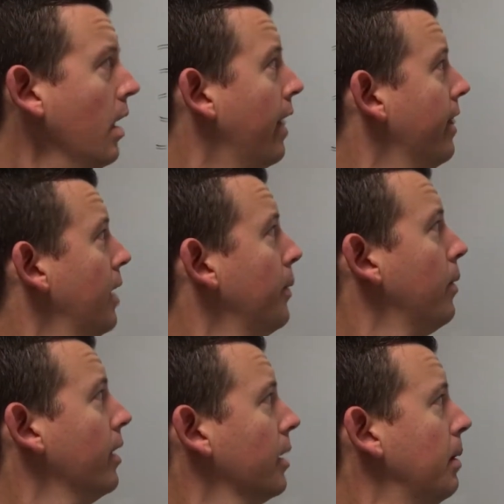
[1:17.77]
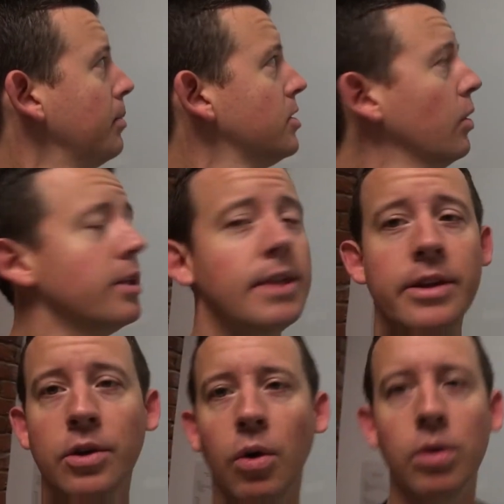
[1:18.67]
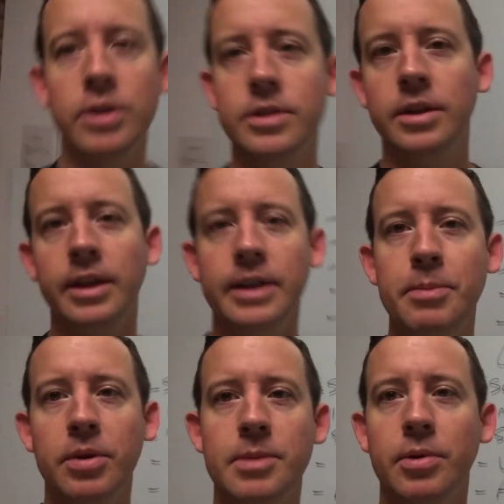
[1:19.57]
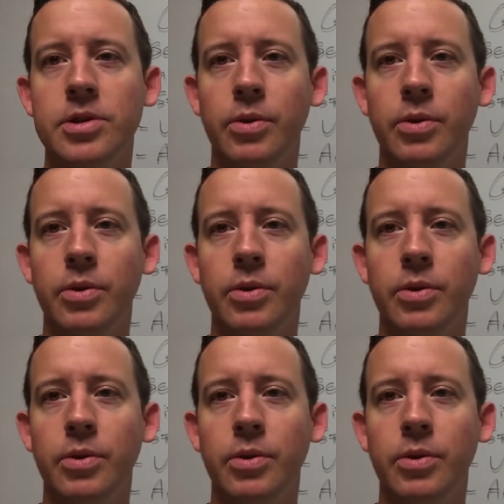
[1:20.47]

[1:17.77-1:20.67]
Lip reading: And then we want to come up with, so let's say the goal is, like, keep it simple.